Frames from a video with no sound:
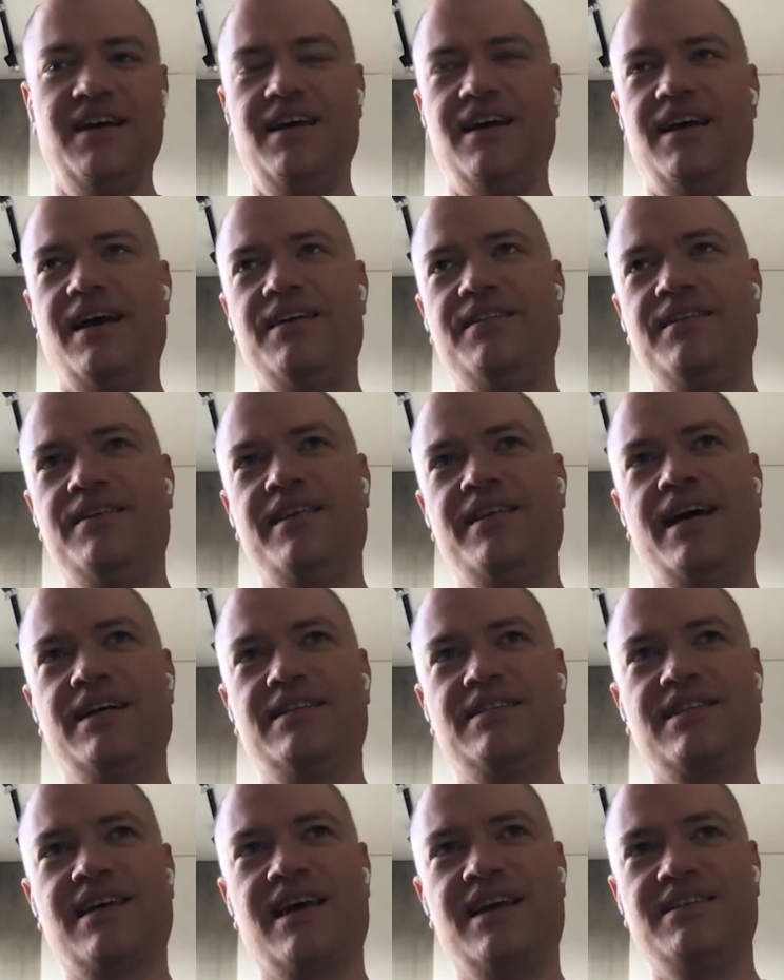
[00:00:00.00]
And then that
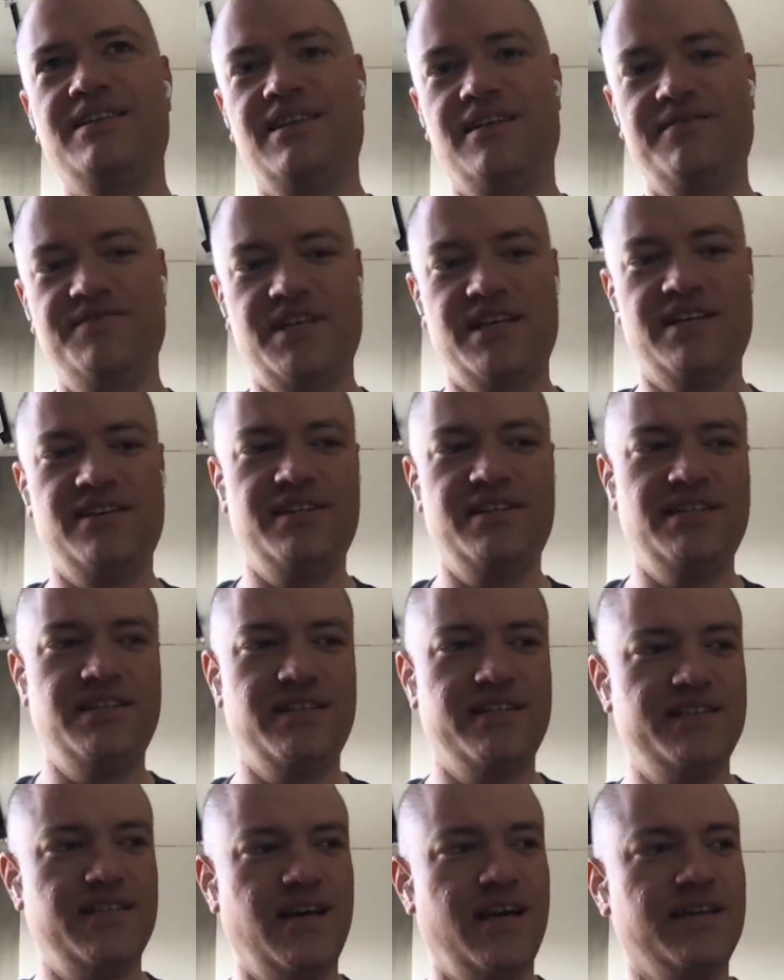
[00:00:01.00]
kind of dovetailed into
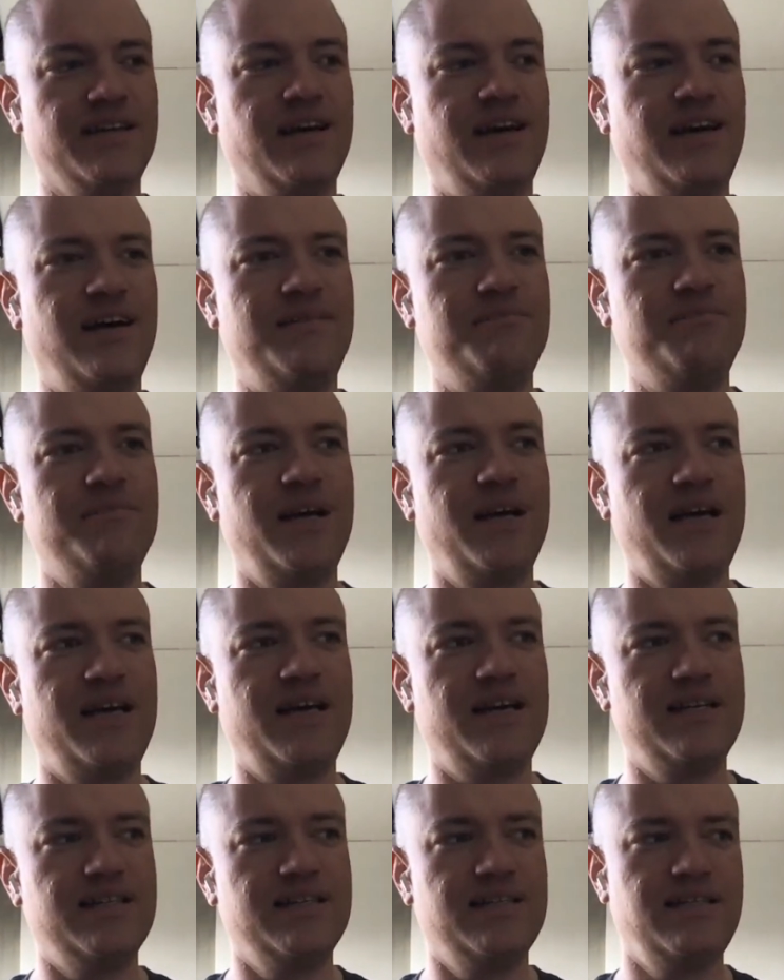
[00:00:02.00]
the .com.
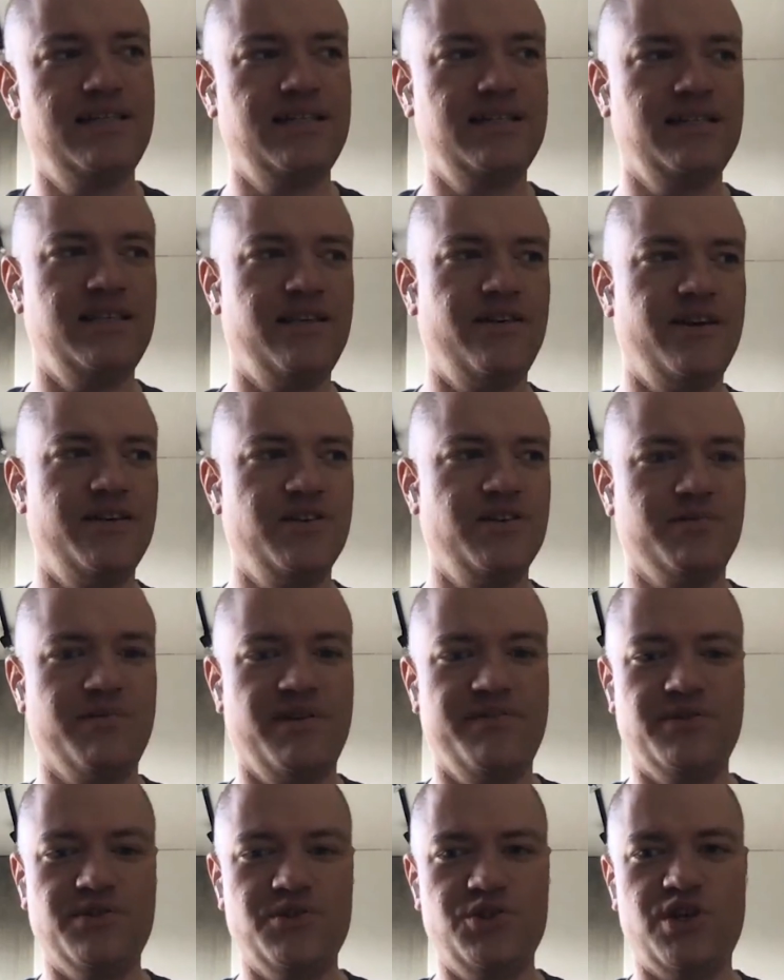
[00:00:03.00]
And I took my
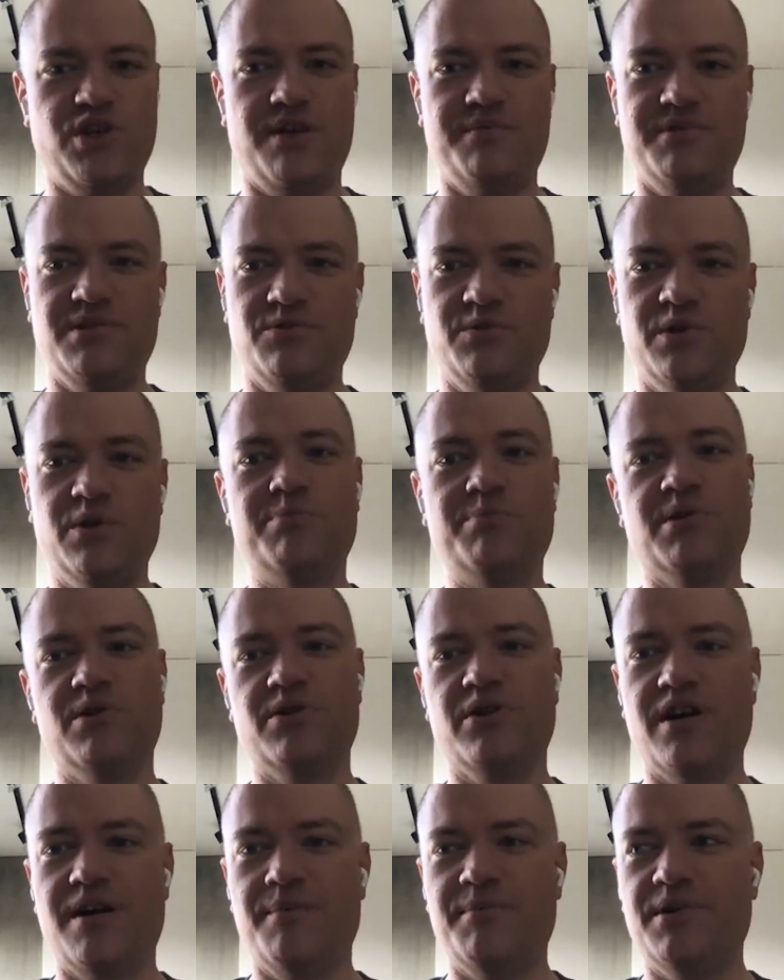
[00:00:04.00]
first job as a real
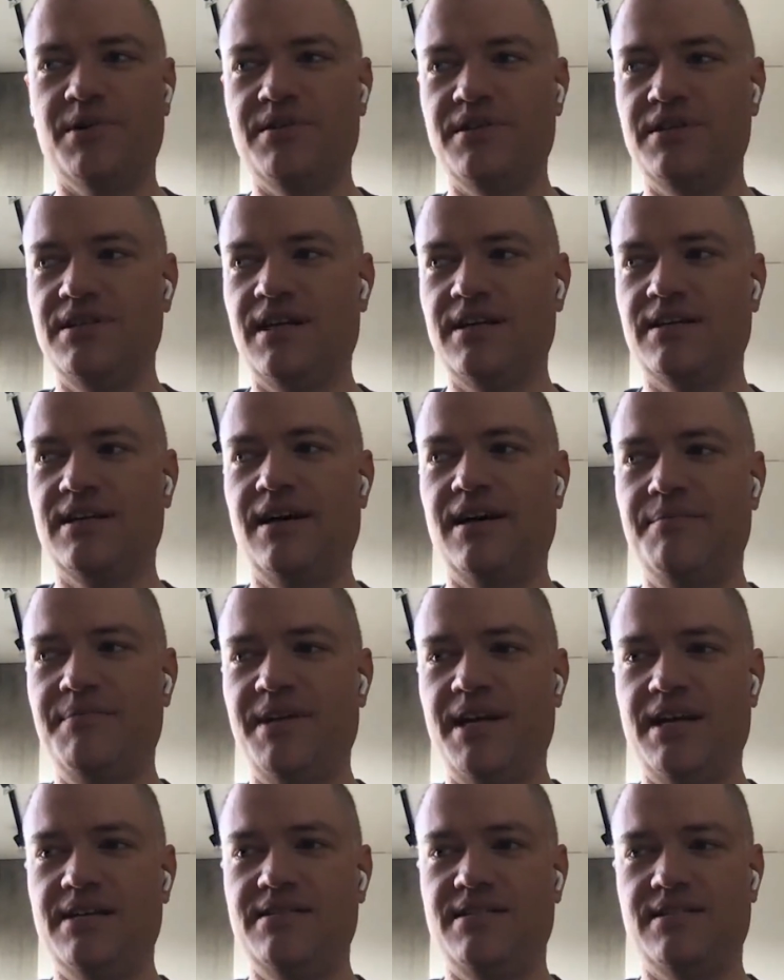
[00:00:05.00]
programmer in the .com
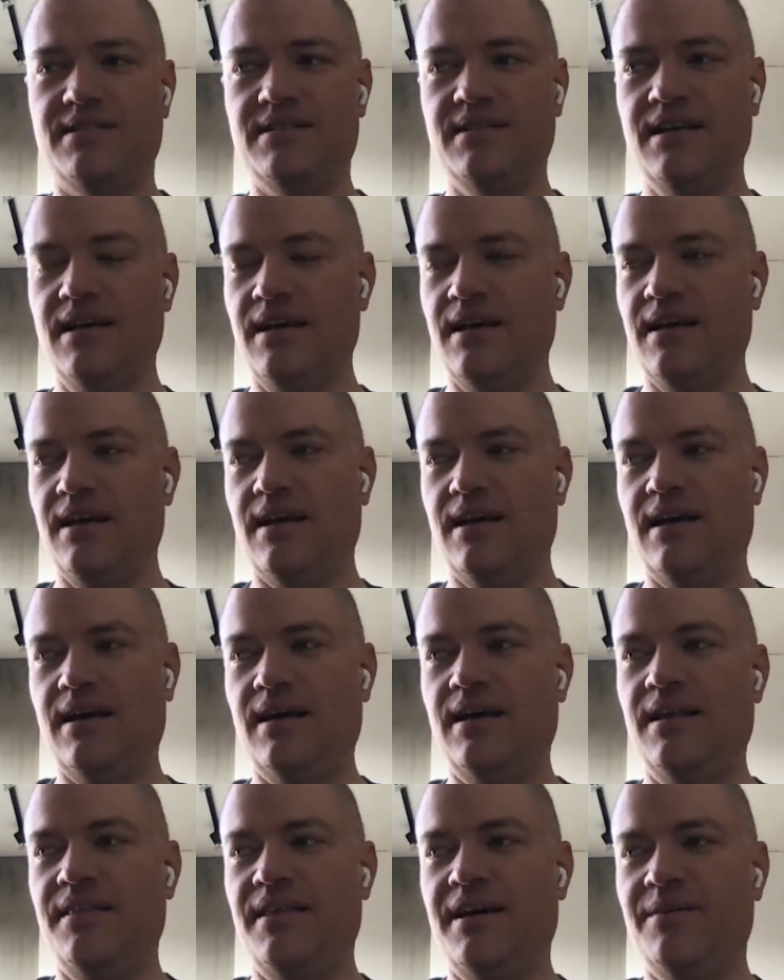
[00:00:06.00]
days. And
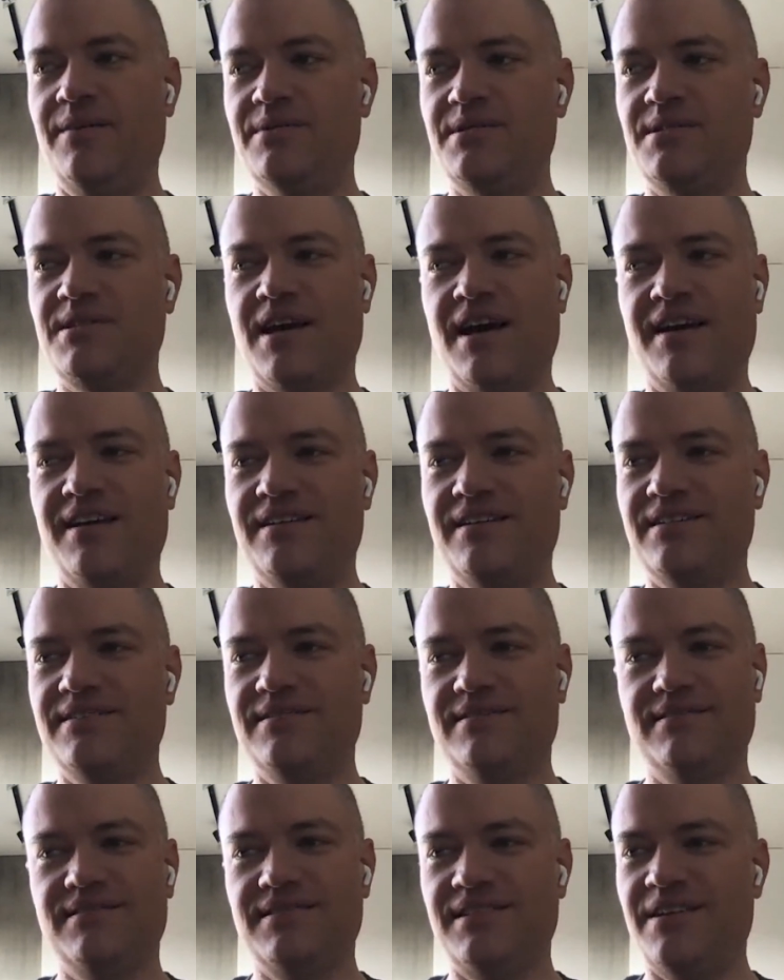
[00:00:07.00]
that was kind of
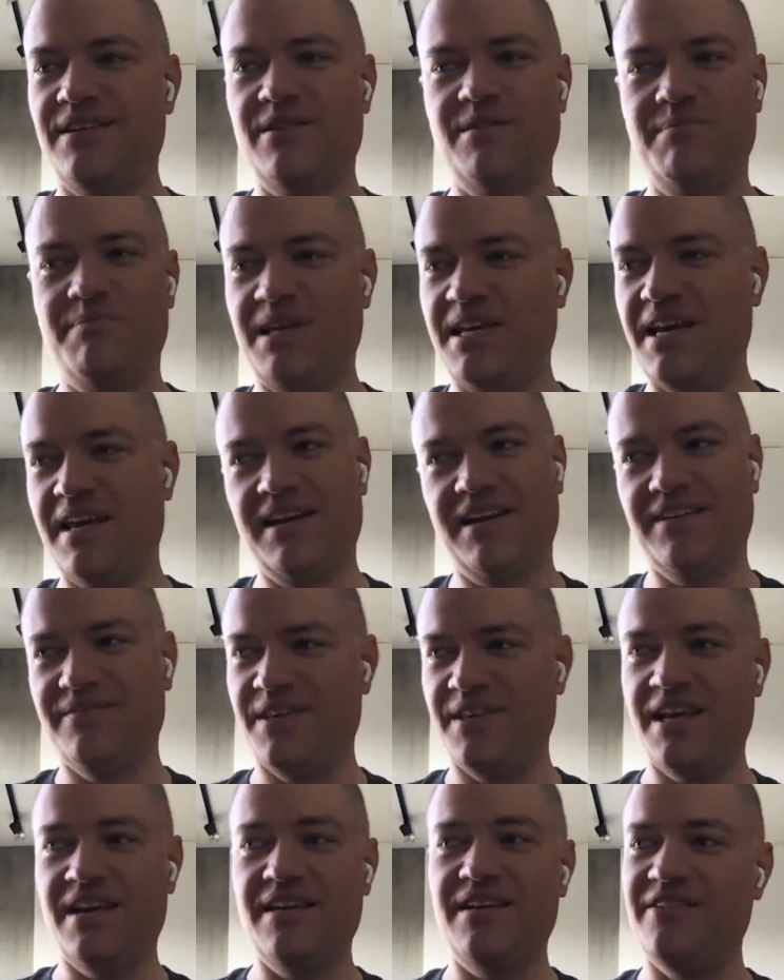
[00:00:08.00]
the beginning of
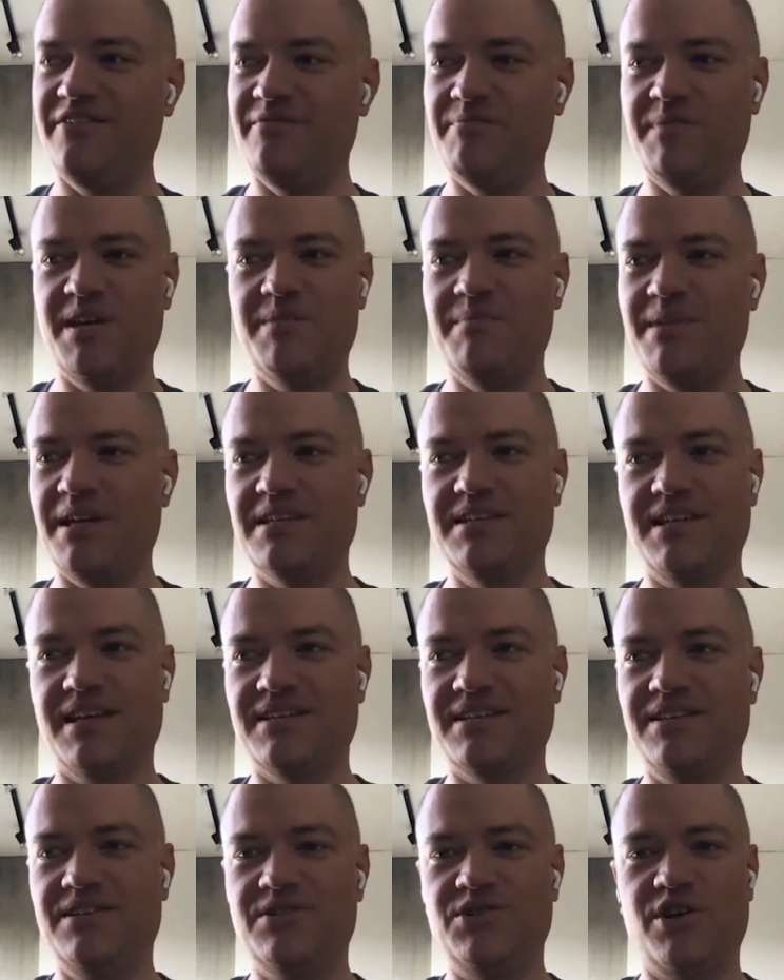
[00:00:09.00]
the end of me being in
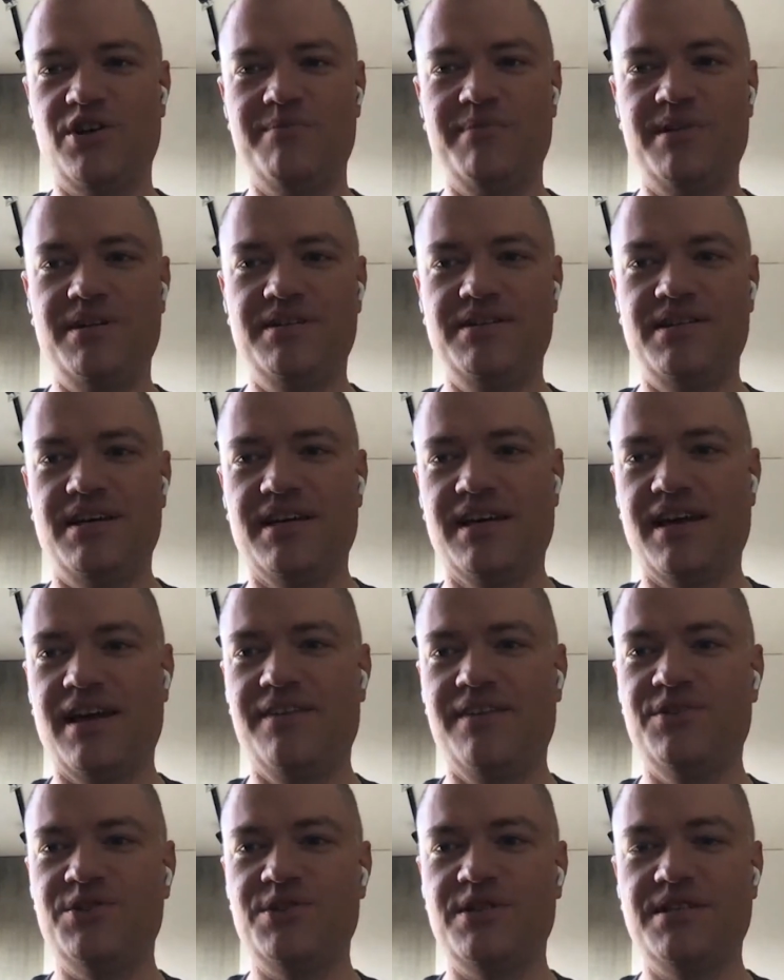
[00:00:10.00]
technology. I've been in tech
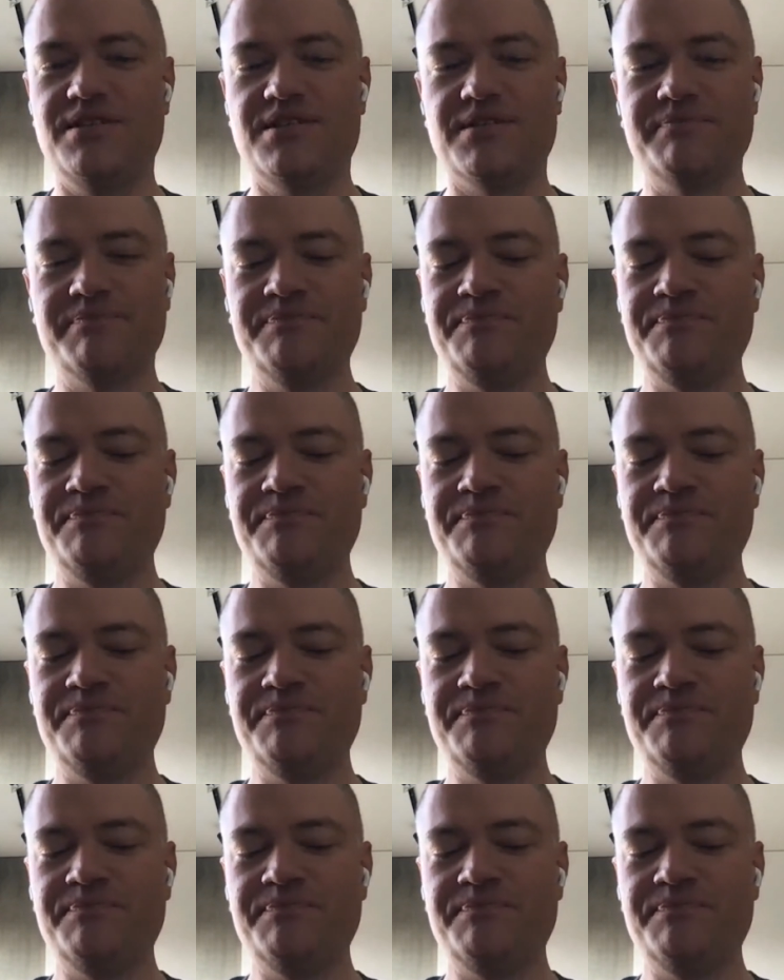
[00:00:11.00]
ever since.